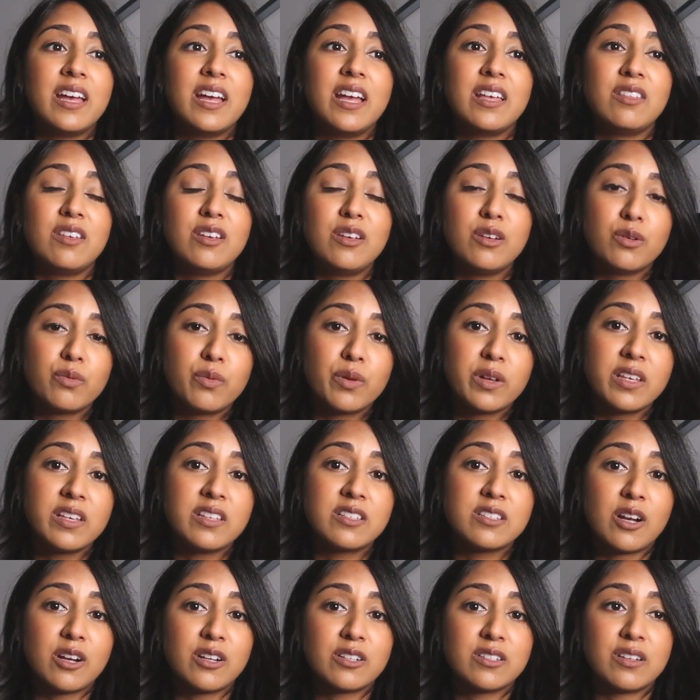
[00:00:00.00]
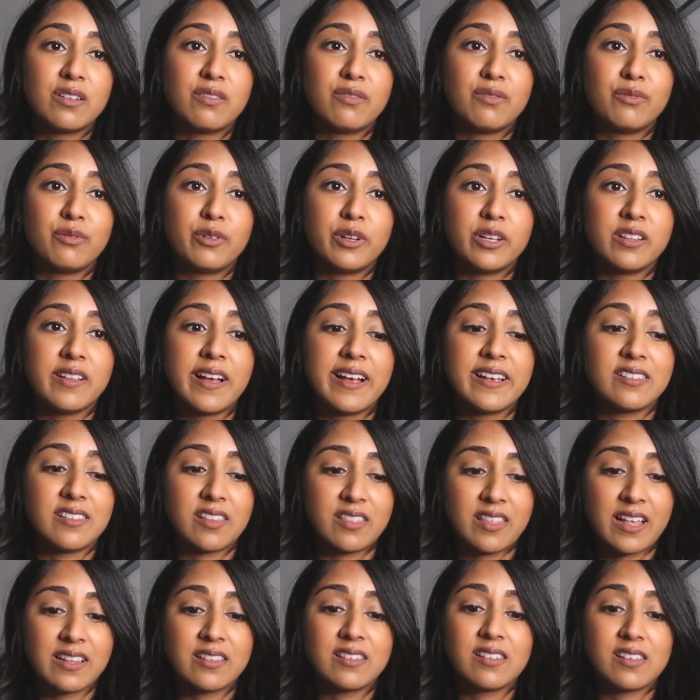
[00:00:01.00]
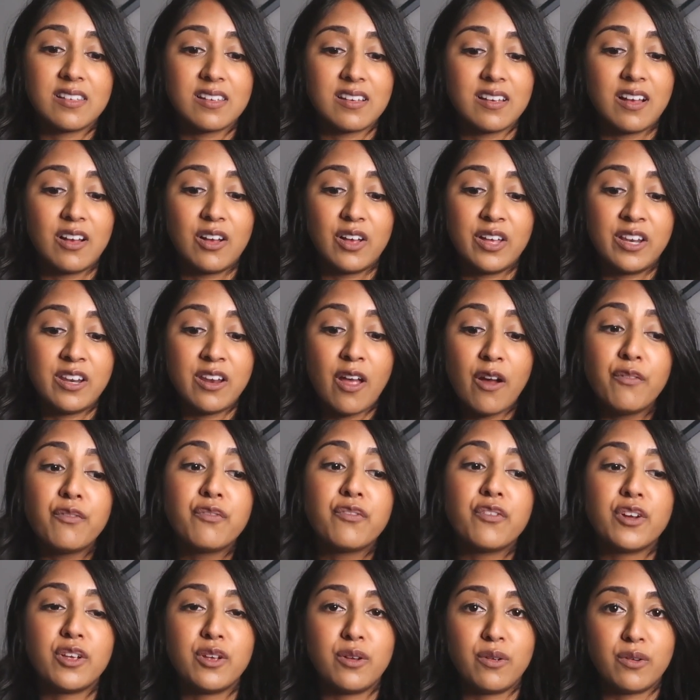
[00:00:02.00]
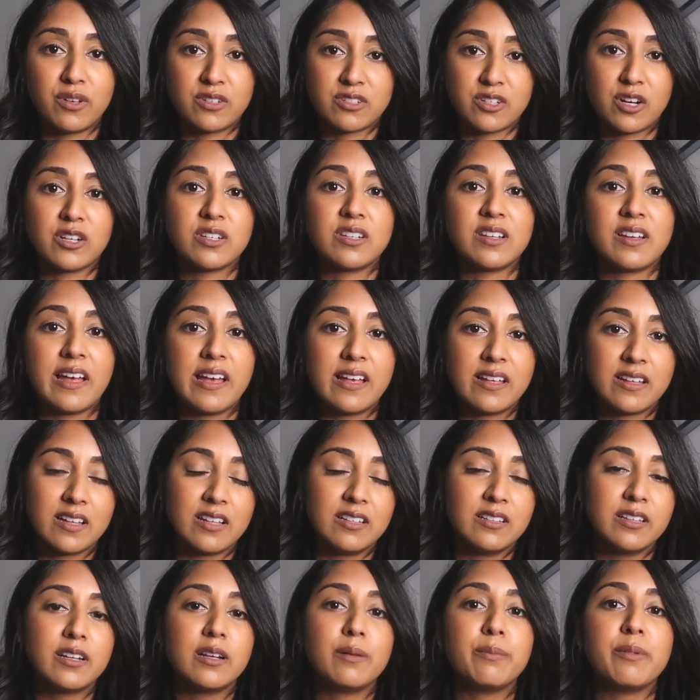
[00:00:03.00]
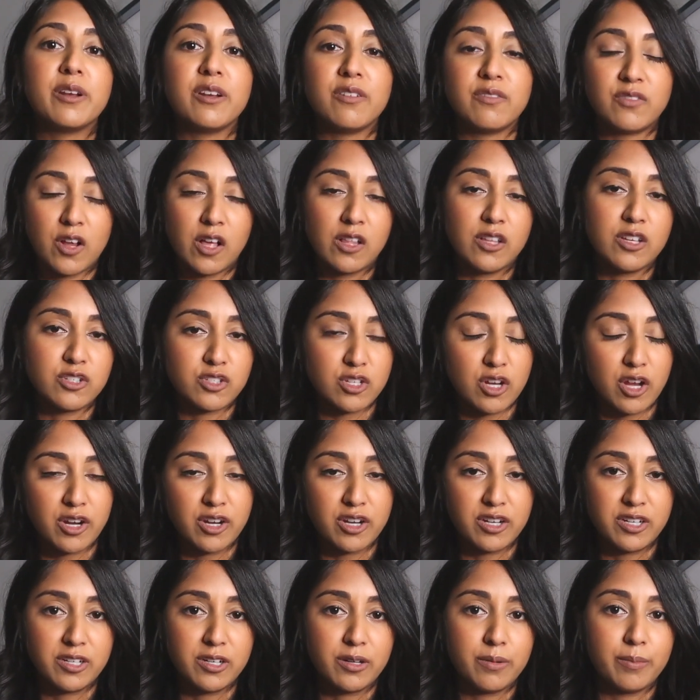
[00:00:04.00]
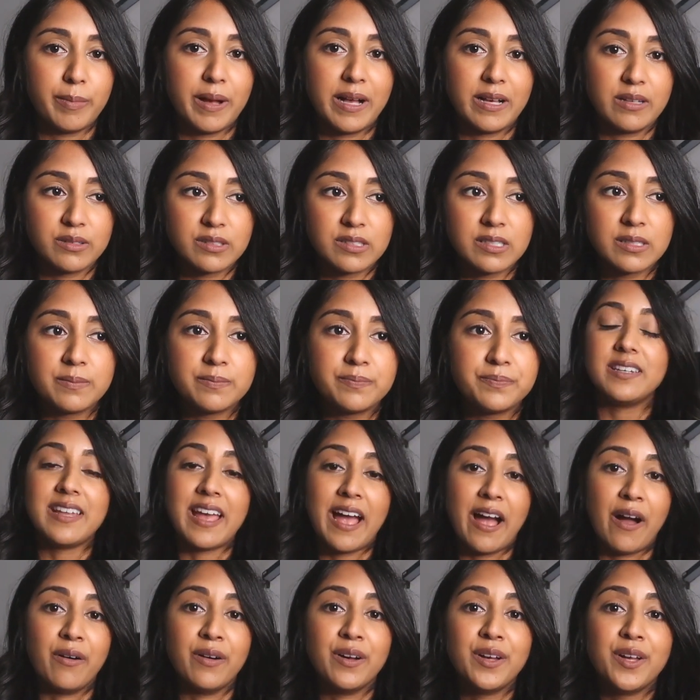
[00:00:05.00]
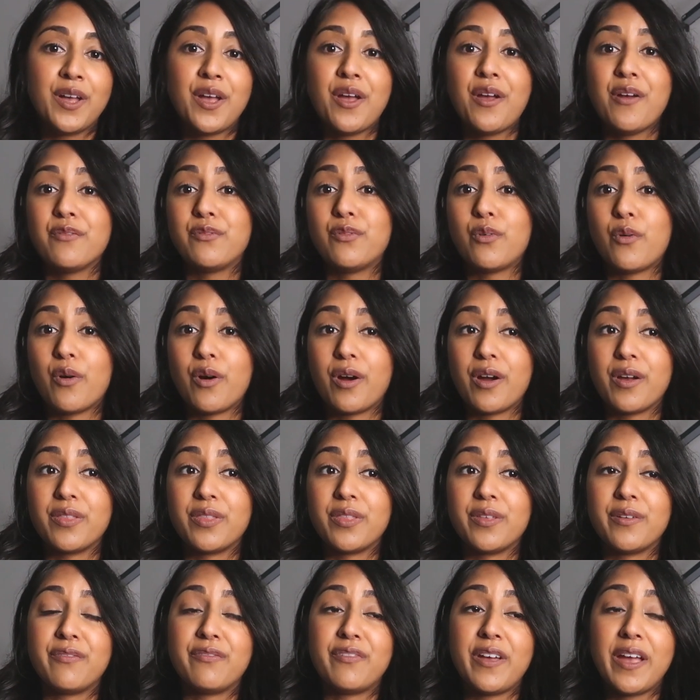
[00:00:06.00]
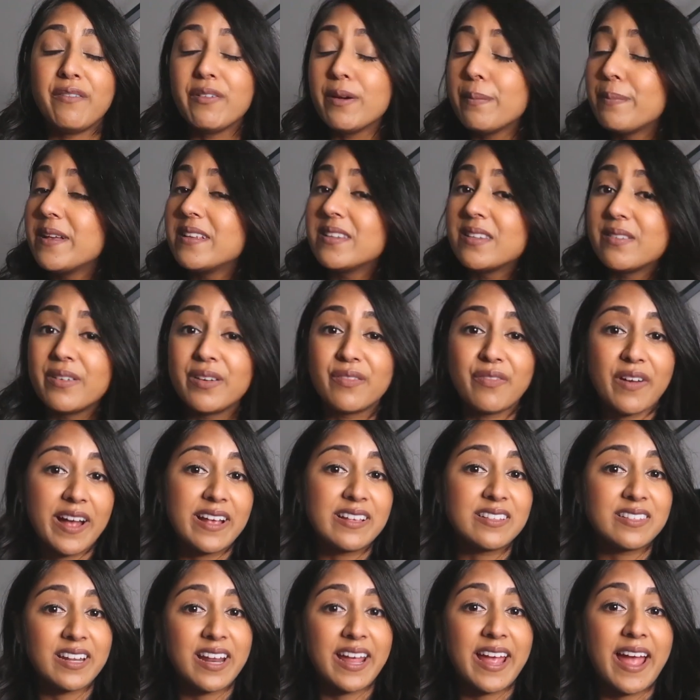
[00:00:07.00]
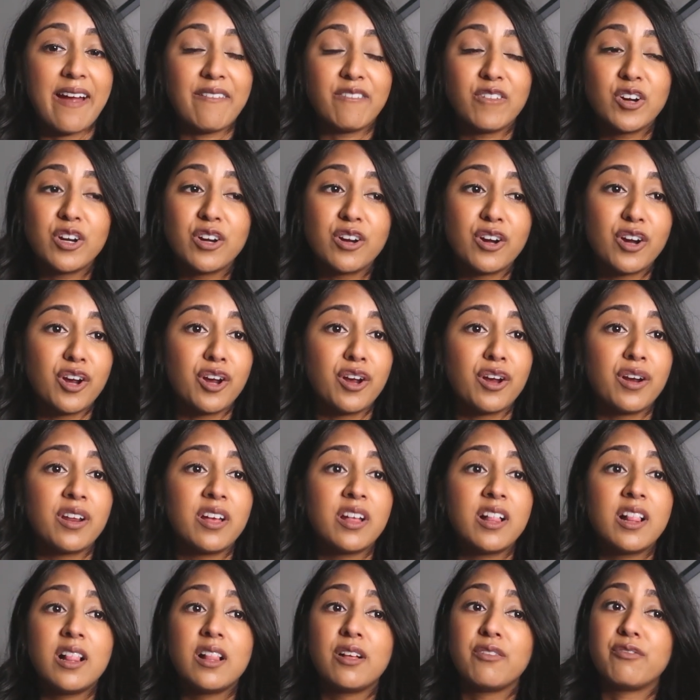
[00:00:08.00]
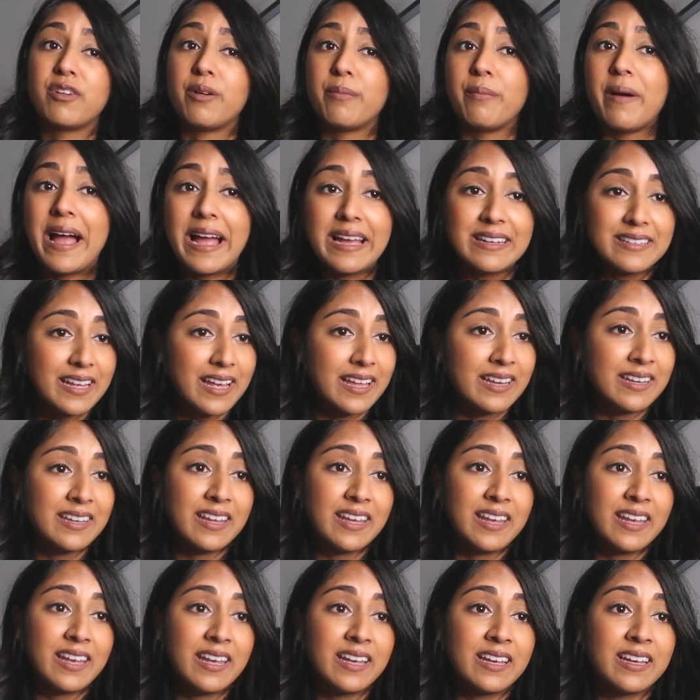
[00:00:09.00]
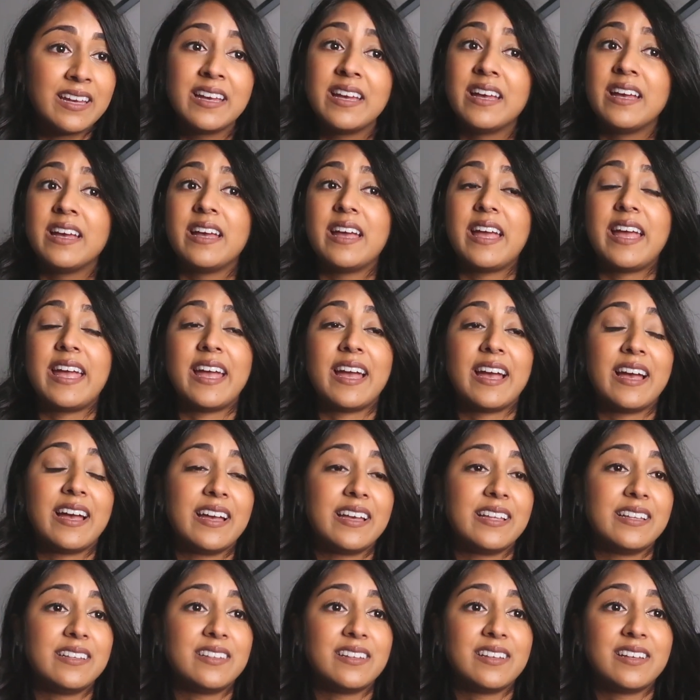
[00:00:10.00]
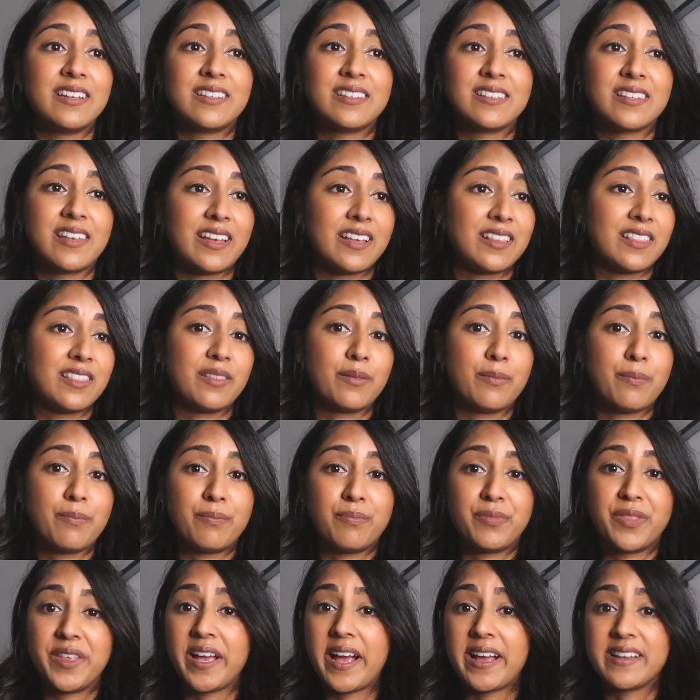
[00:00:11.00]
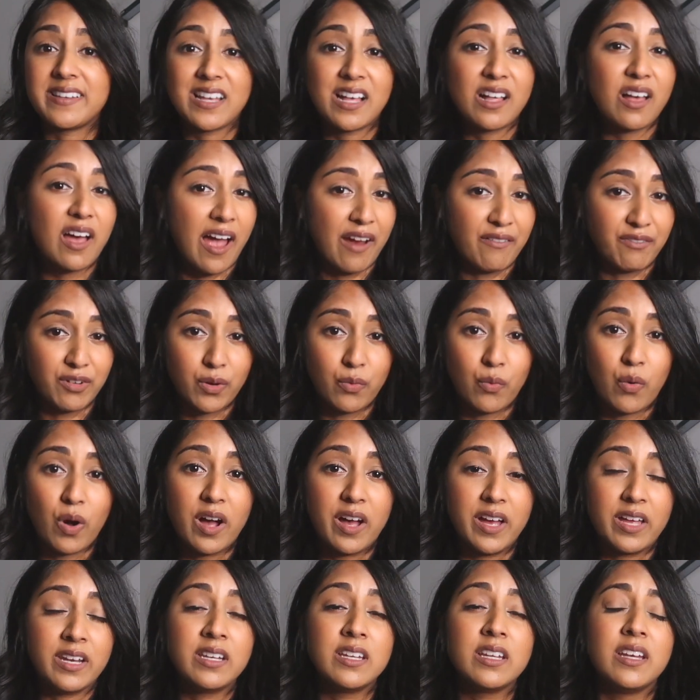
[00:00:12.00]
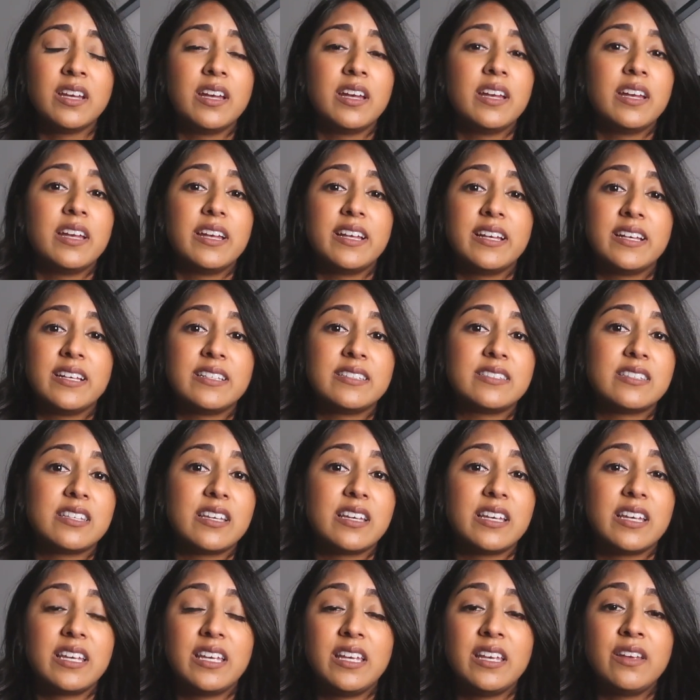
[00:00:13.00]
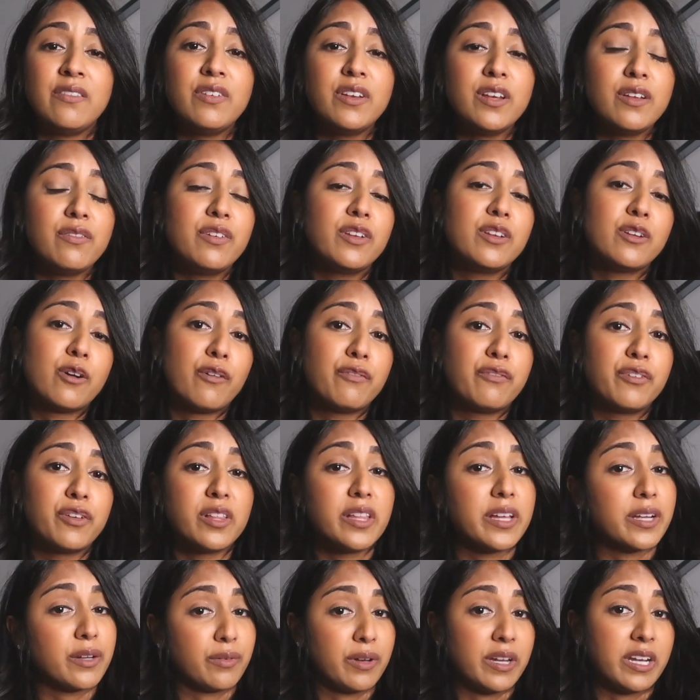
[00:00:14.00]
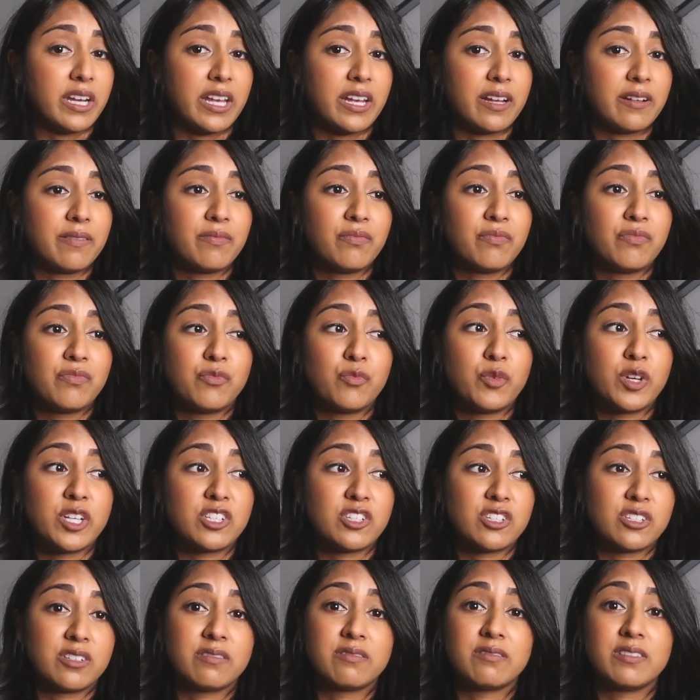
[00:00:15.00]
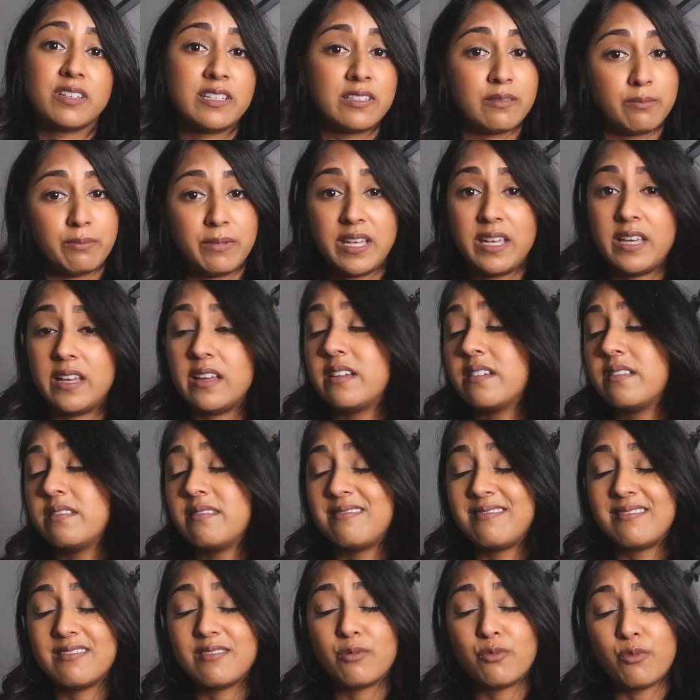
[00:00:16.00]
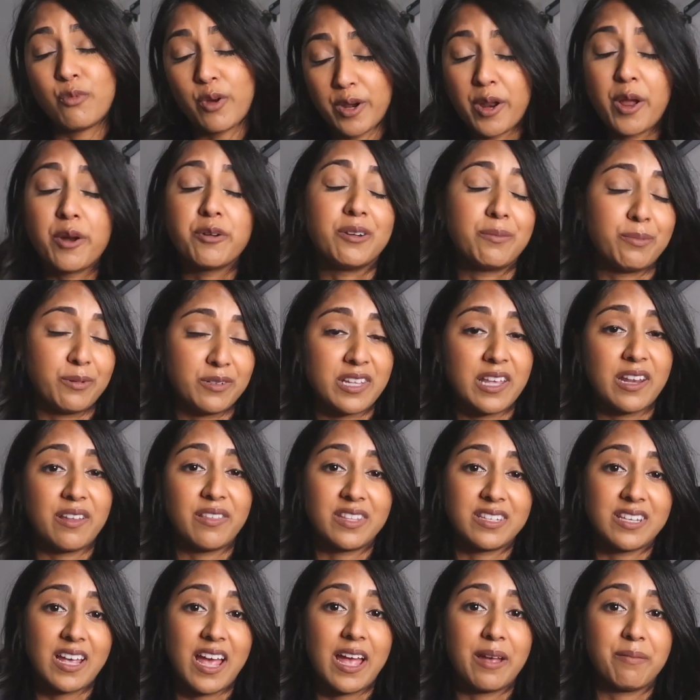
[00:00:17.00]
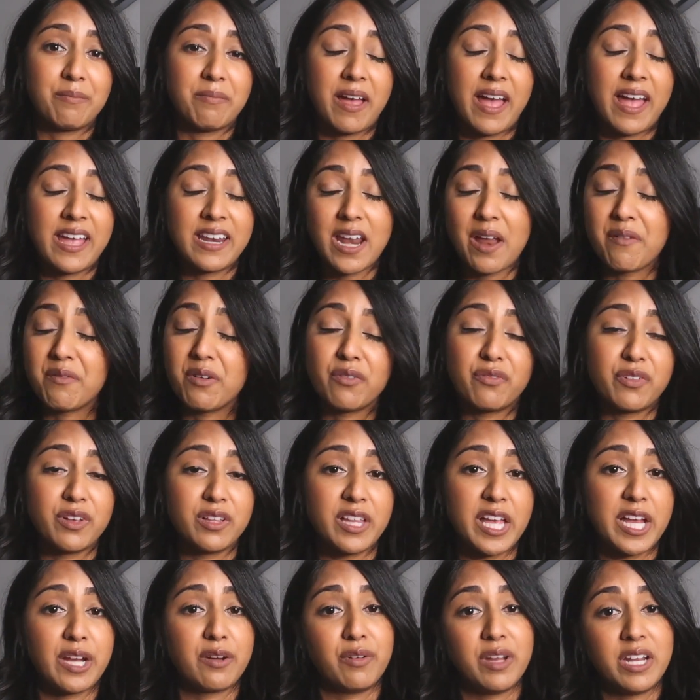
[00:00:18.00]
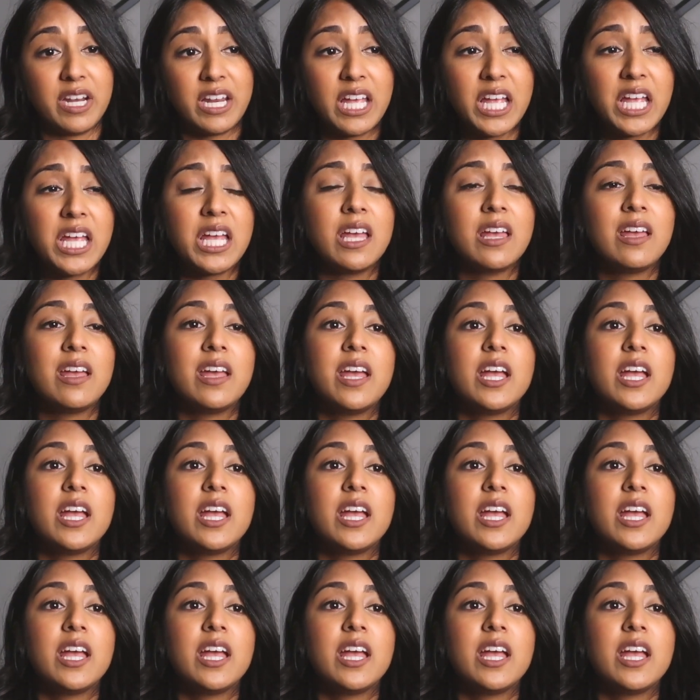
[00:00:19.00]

I think you'll really start to realize that that's enough for you to start to get a little bit of knowledge under your belt. Now, for the favorite piece of advice that I ever heard from my attending, and it's like the thing I tell everyone, is even if you don't feel like reading, which is me 100% of the time. I never feel like reading.